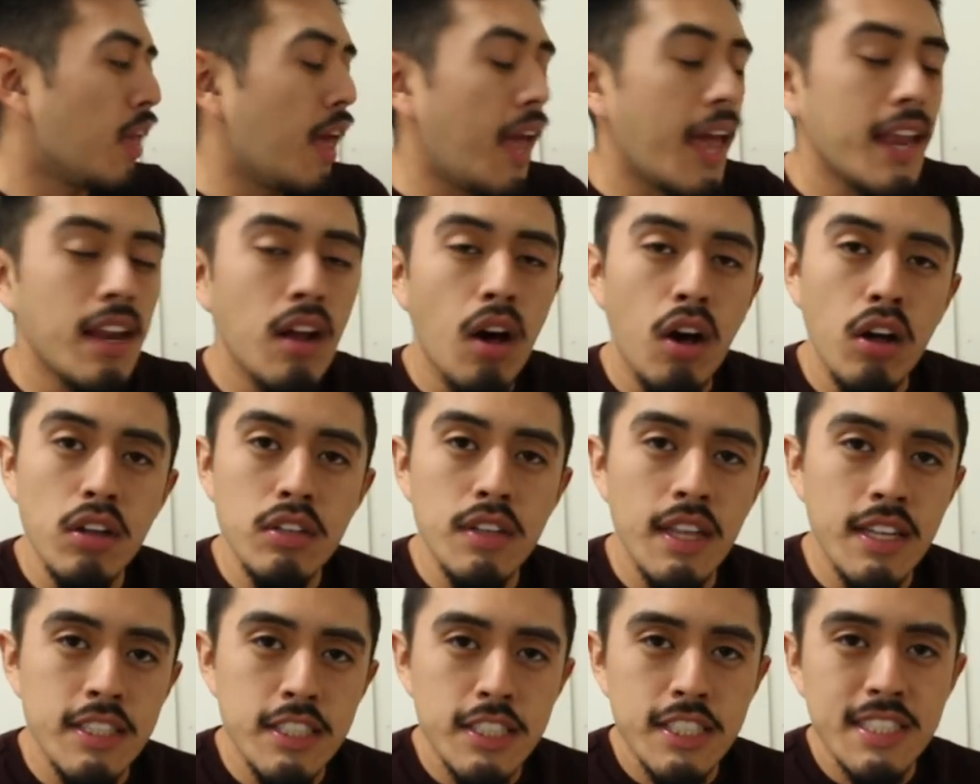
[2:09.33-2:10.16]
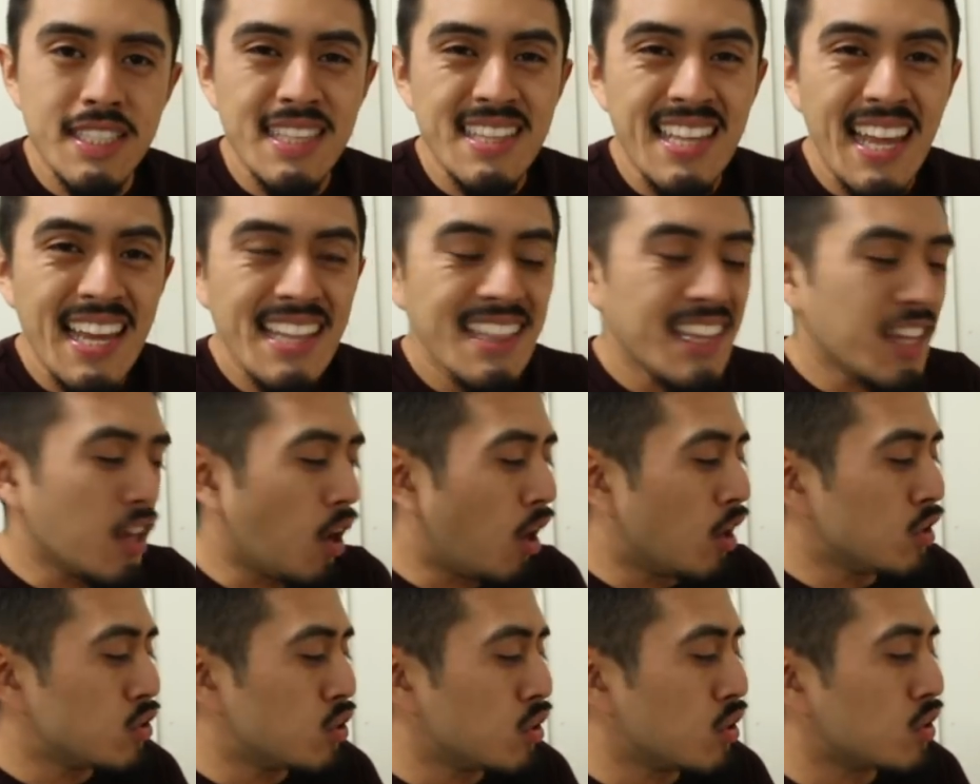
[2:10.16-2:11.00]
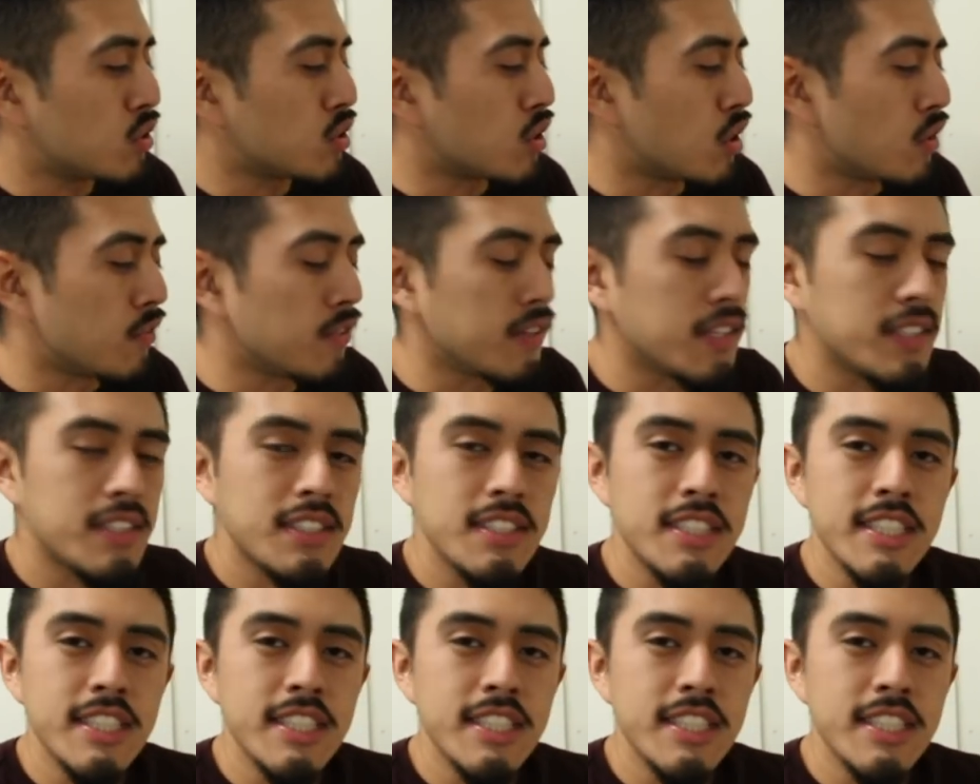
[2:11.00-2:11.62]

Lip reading: and just lightly onto the surface.